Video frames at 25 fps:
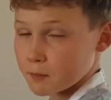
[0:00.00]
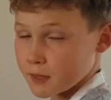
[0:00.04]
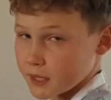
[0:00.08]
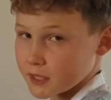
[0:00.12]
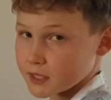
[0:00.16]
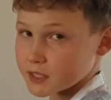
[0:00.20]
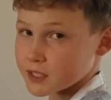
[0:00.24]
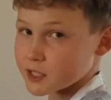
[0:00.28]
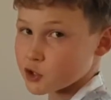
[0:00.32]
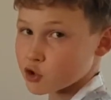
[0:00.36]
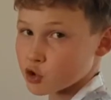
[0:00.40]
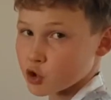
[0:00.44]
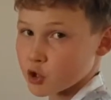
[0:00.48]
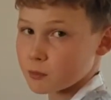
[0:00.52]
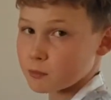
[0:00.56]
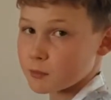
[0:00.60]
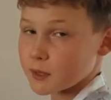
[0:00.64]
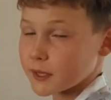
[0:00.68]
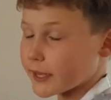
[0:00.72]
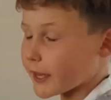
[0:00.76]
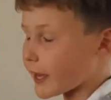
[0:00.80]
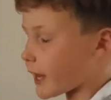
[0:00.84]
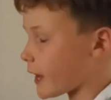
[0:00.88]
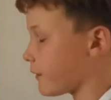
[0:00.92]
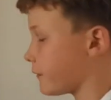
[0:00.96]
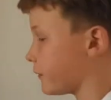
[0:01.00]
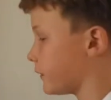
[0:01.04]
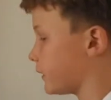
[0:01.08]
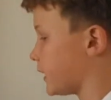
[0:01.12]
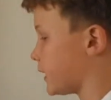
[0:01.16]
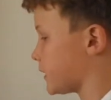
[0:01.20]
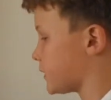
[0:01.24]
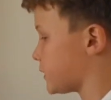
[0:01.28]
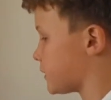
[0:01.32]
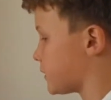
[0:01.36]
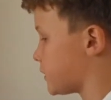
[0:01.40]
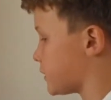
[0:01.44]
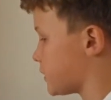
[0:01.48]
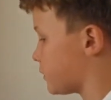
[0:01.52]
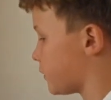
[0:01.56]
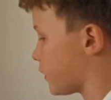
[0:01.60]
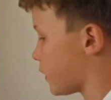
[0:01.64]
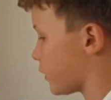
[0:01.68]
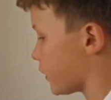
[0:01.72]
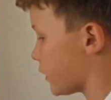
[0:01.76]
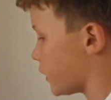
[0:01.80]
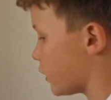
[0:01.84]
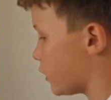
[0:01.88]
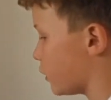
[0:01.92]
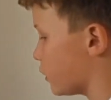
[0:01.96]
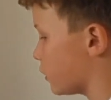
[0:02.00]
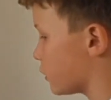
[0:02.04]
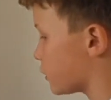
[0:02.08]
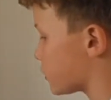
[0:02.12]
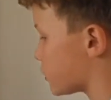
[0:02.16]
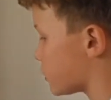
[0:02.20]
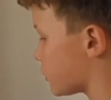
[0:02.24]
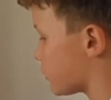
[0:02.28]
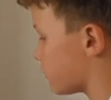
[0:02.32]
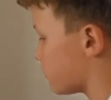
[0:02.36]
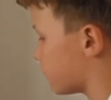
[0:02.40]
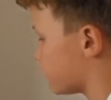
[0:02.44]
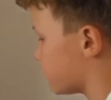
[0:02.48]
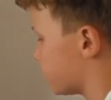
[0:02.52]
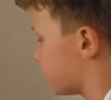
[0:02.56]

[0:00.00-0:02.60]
Be extremely careful as it is very hot.